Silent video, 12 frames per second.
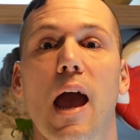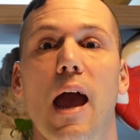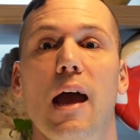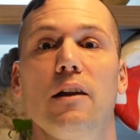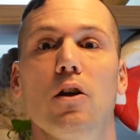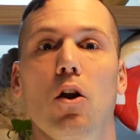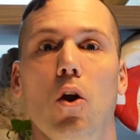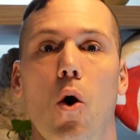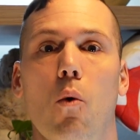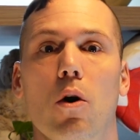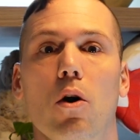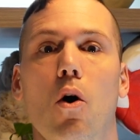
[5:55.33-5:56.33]
and a
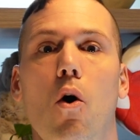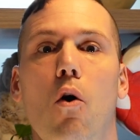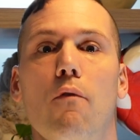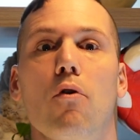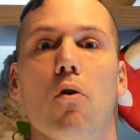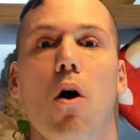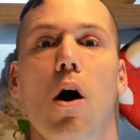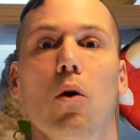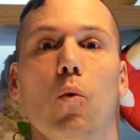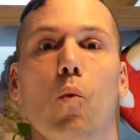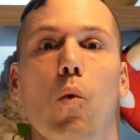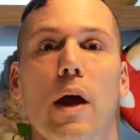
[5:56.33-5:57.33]
lower
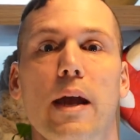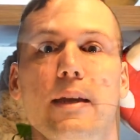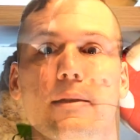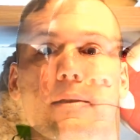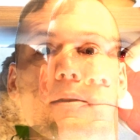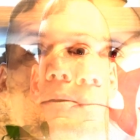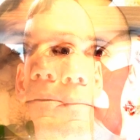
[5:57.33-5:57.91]
overall weight.